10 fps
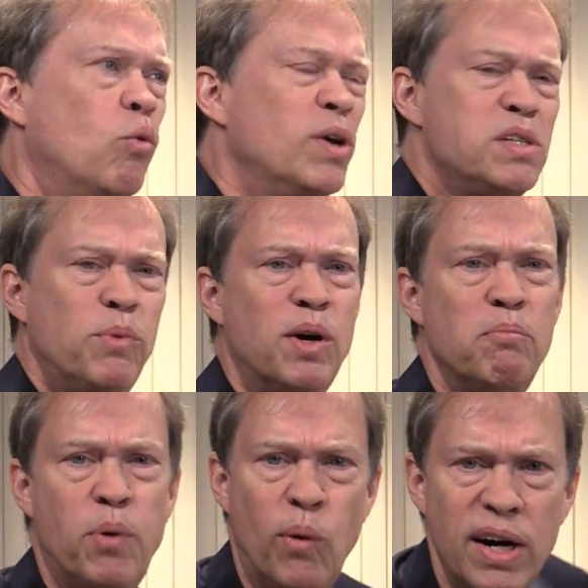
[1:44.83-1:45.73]
What's more
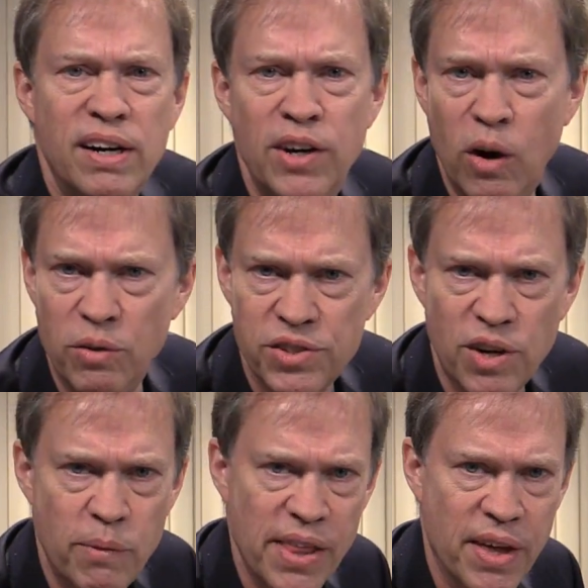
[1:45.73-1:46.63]
important, notes
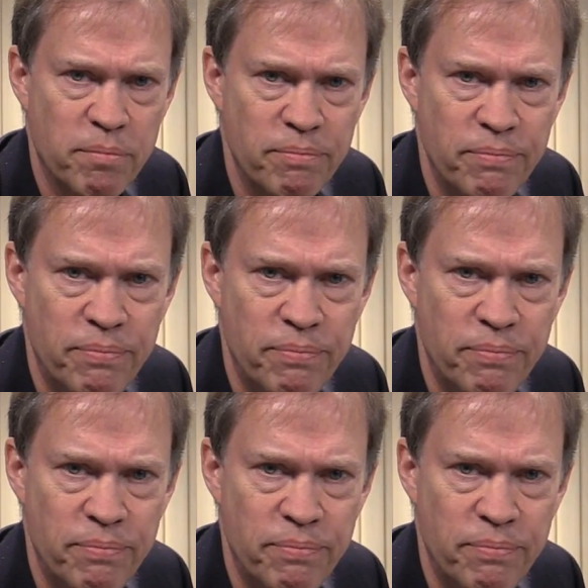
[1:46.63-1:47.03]
or rhythm?